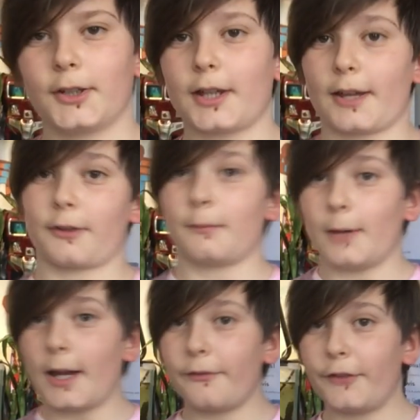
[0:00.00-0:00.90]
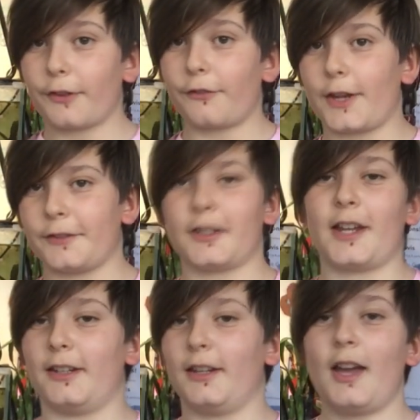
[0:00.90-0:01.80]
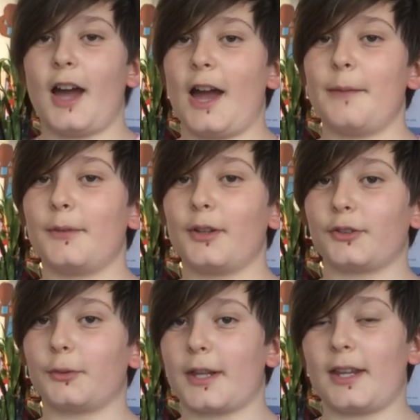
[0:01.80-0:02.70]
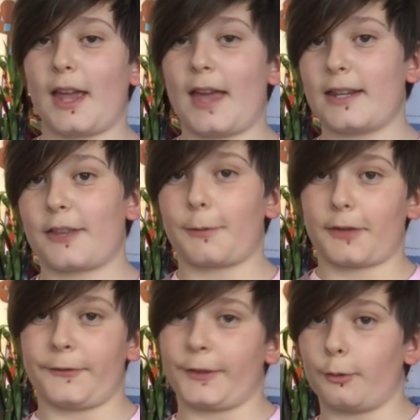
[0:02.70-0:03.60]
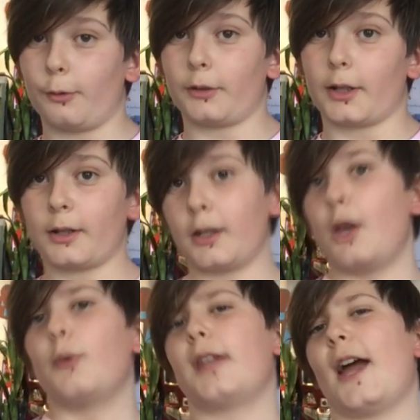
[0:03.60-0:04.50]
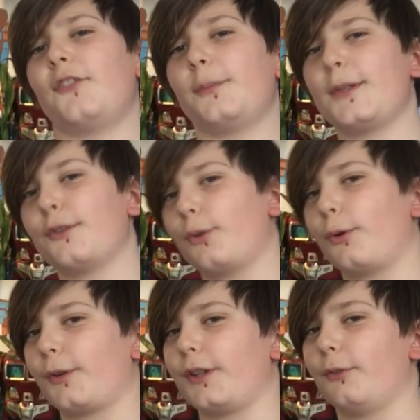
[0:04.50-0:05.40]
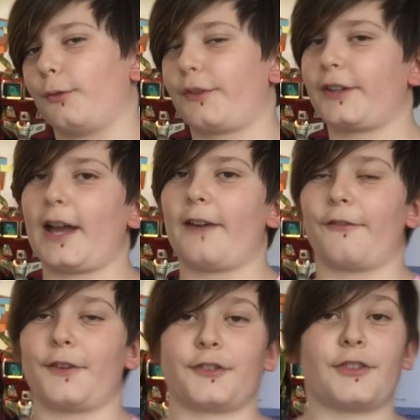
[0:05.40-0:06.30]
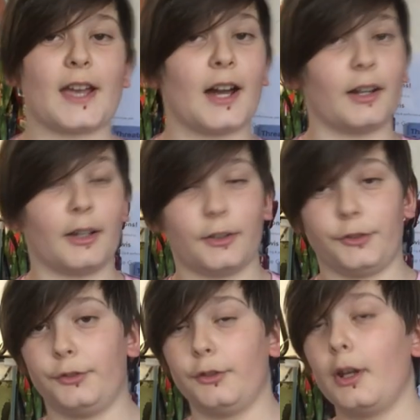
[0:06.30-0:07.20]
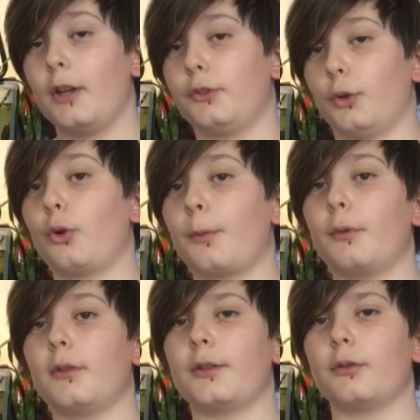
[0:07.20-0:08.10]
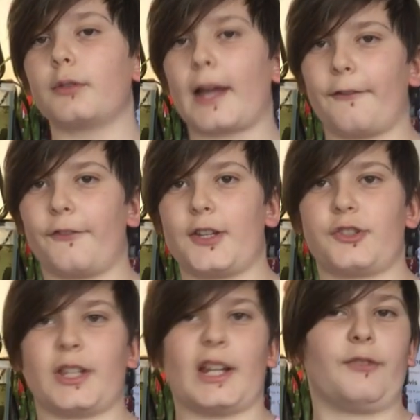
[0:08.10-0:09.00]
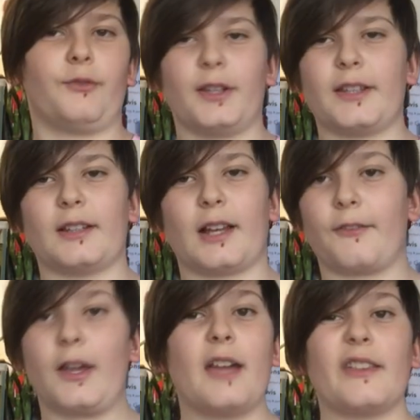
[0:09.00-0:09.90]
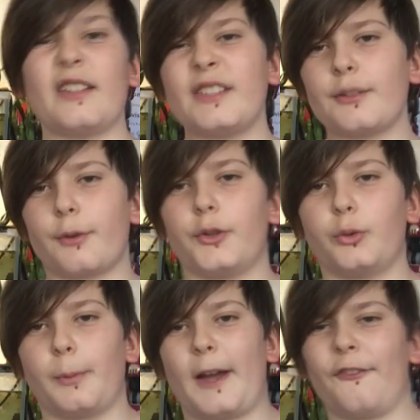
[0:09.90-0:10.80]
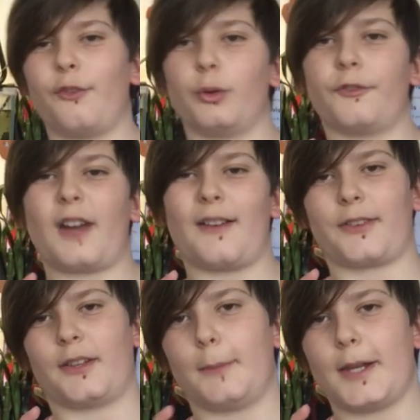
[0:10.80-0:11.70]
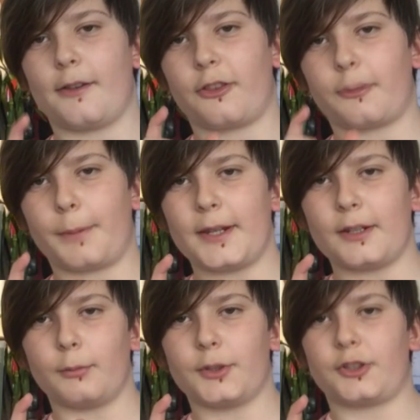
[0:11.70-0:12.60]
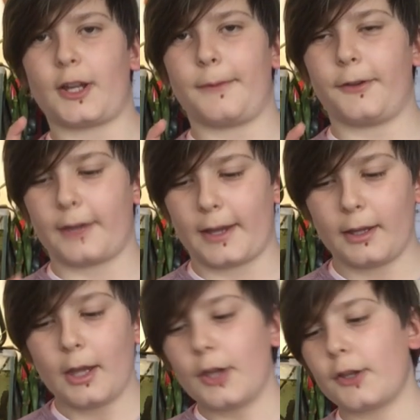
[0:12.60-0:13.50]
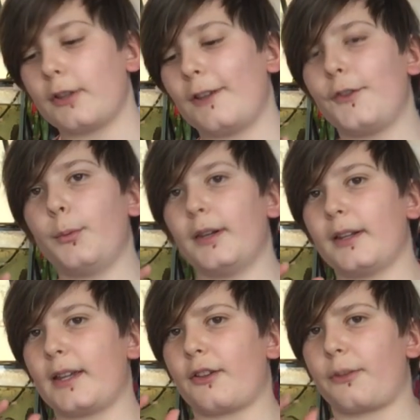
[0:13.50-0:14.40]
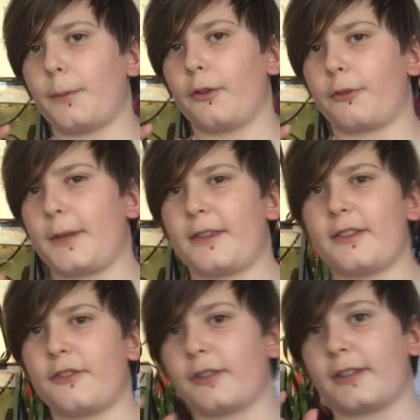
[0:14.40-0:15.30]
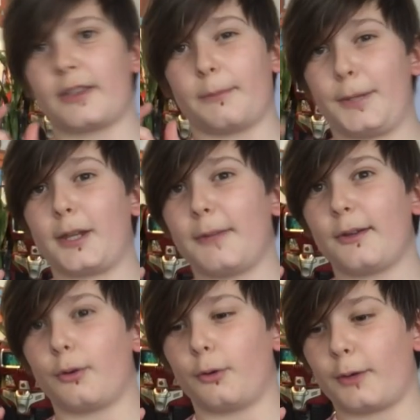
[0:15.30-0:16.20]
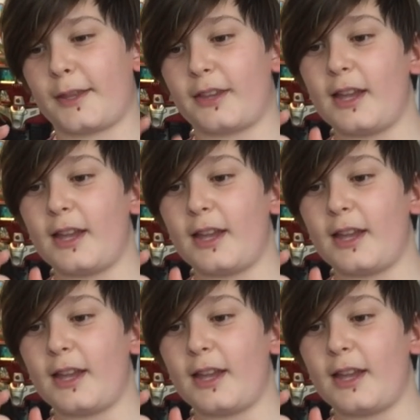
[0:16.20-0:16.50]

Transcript: Okay, so my first favourite, and I'm not doing in any specific order, would have to be the Corydoras catfish. They are adorable little catfish that I really love. They only grow to about 4 to 5 centimetres, depending on which types you get. If you want to get a smaller species, you can get the pygmy corys.